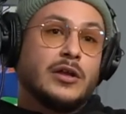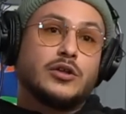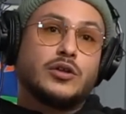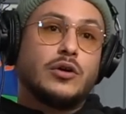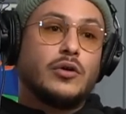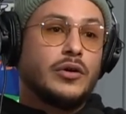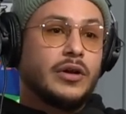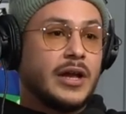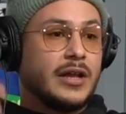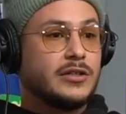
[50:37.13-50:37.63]

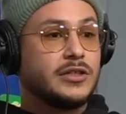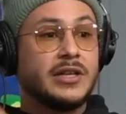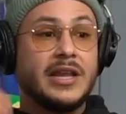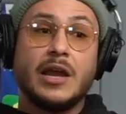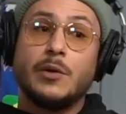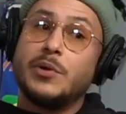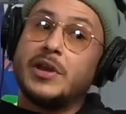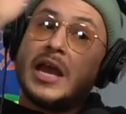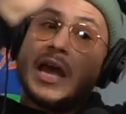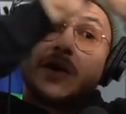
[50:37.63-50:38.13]
Okay, today
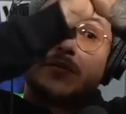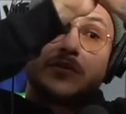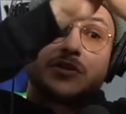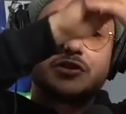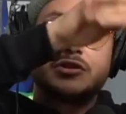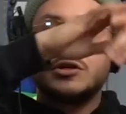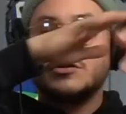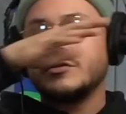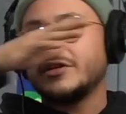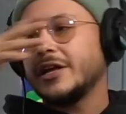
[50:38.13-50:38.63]
we have a
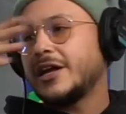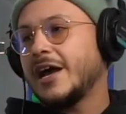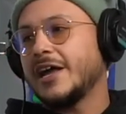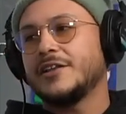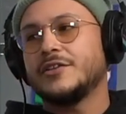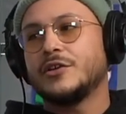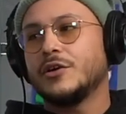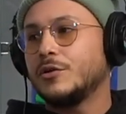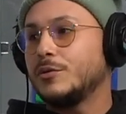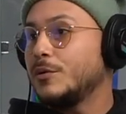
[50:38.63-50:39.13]
show. Like, I
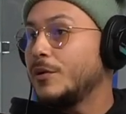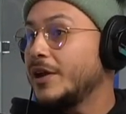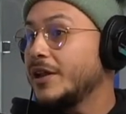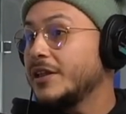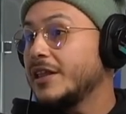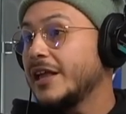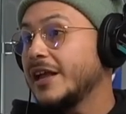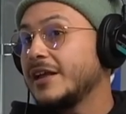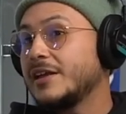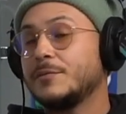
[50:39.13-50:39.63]
don't want to,
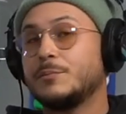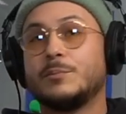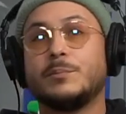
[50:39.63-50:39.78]
like,